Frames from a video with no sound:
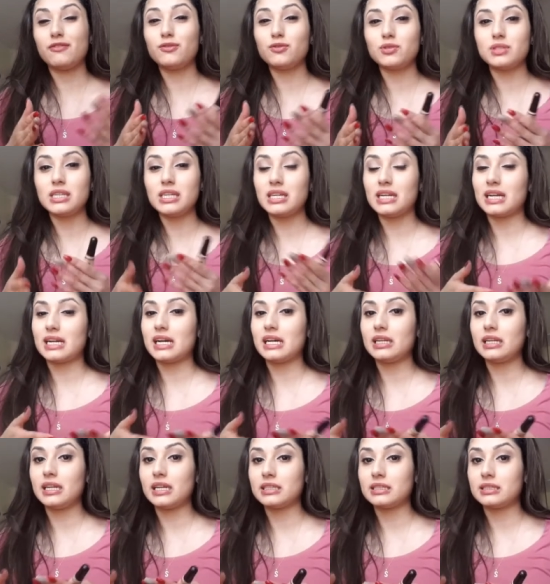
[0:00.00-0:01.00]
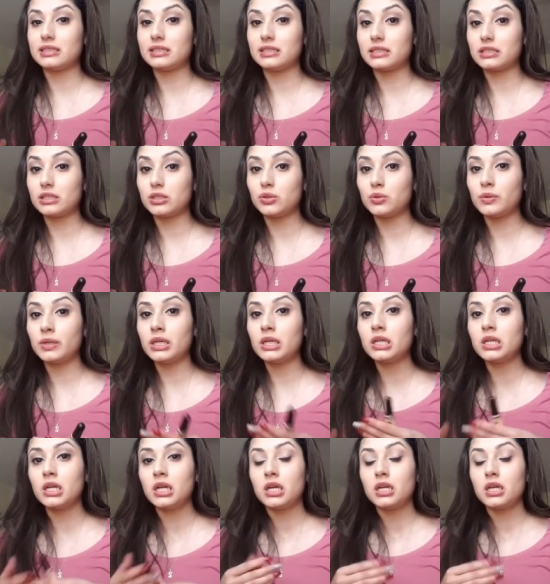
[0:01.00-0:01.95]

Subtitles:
a routine, I kind of like to stick to it.